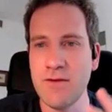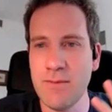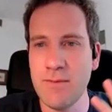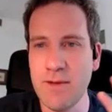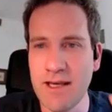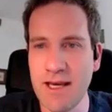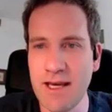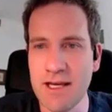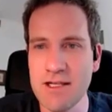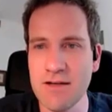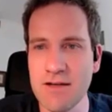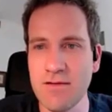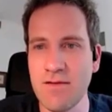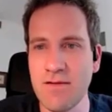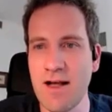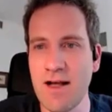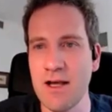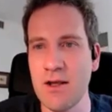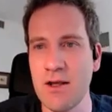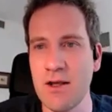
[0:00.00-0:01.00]
replication
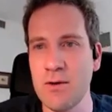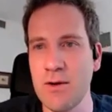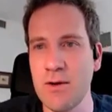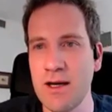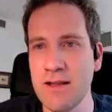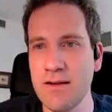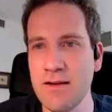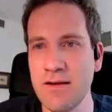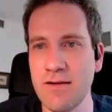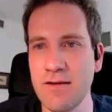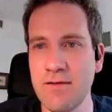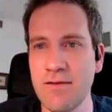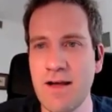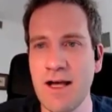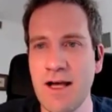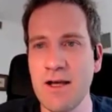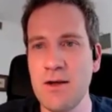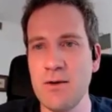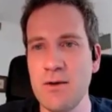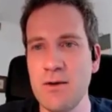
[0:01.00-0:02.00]
value and the
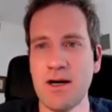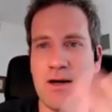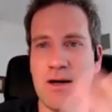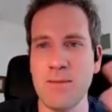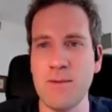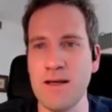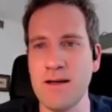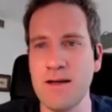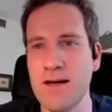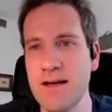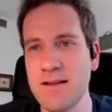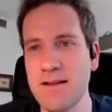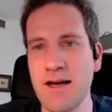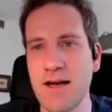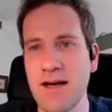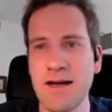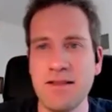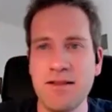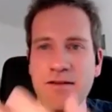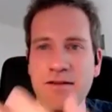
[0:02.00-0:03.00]
value coming
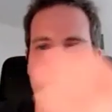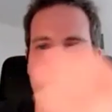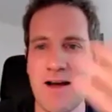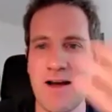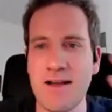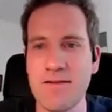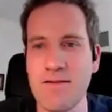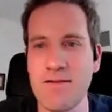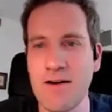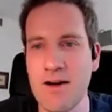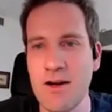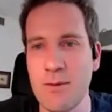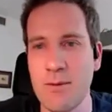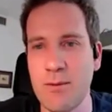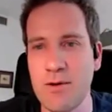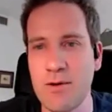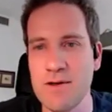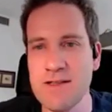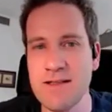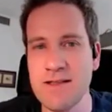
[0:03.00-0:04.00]
undefined
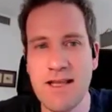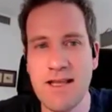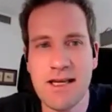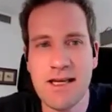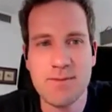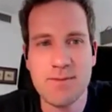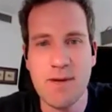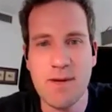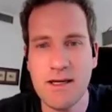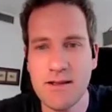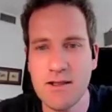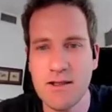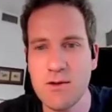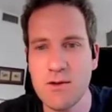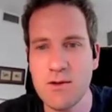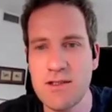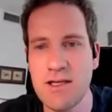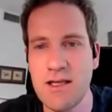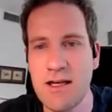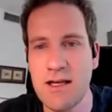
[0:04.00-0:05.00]
variables and the expected
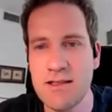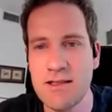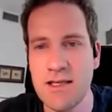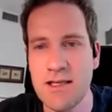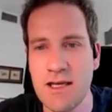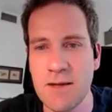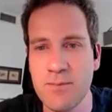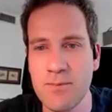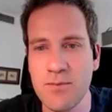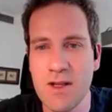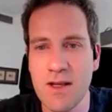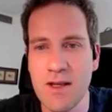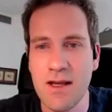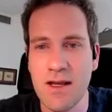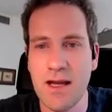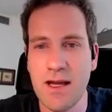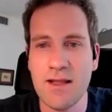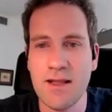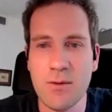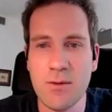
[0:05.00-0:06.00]
utility,
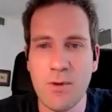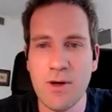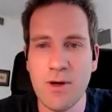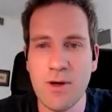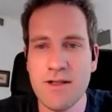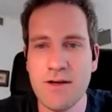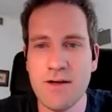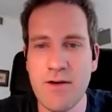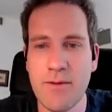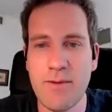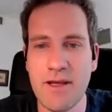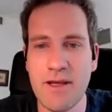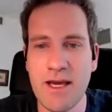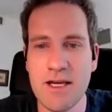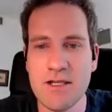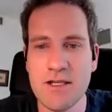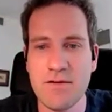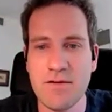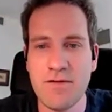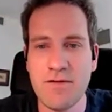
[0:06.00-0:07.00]
and then where the
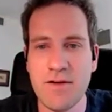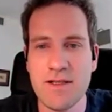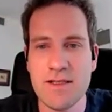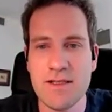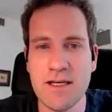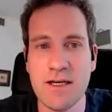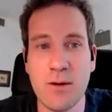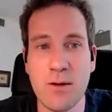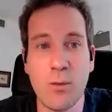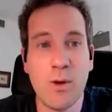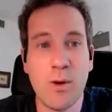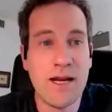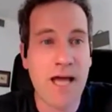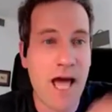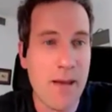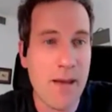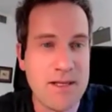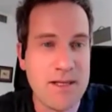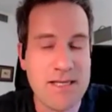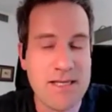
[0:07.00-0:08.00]
replication fits in and what
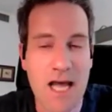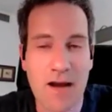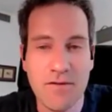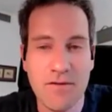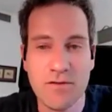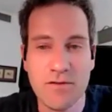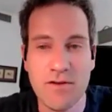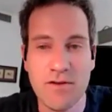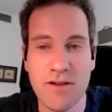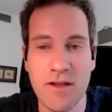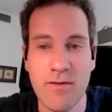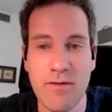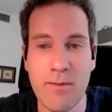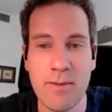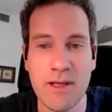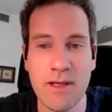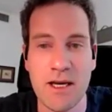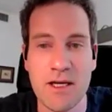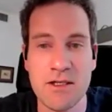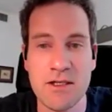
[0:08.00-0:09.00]
happens after the
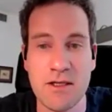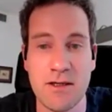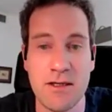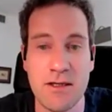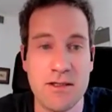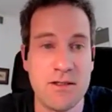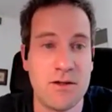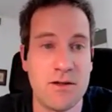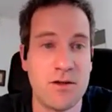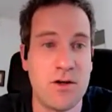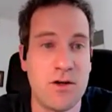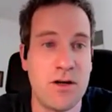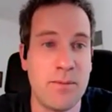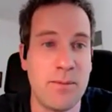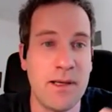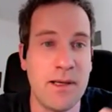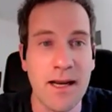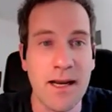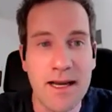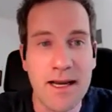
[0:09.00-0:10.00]
replication. Is there going to
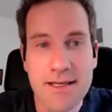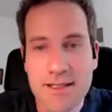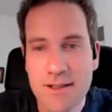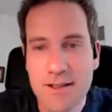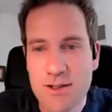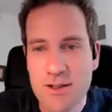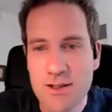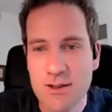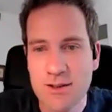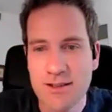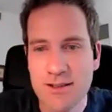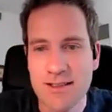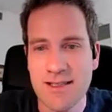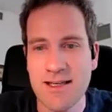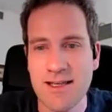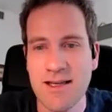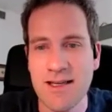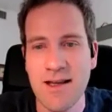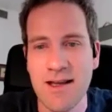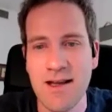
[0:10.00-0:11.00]
be less
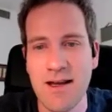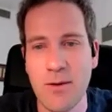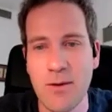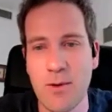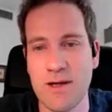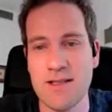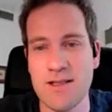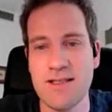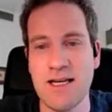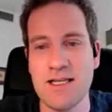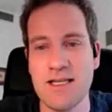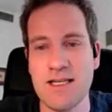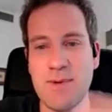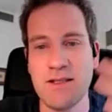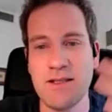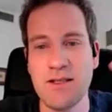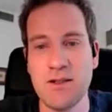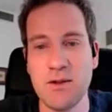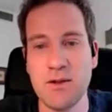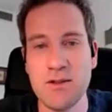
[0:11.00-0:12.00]
uncertainty? What is the
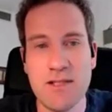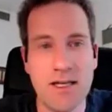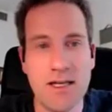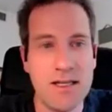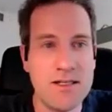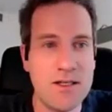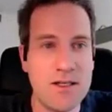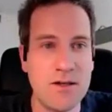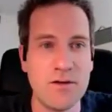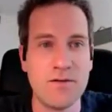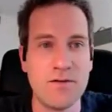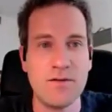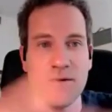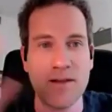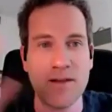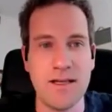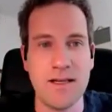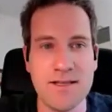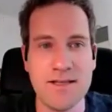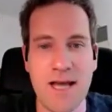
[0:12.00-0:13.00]
expected utility for the
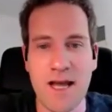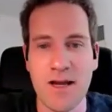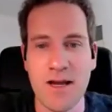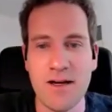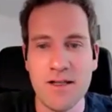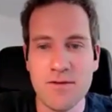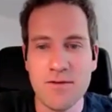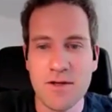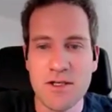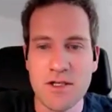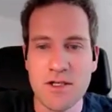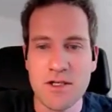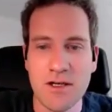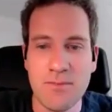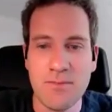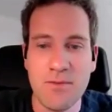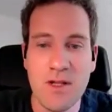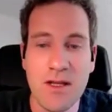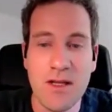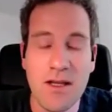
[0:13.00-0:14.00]
entire literature?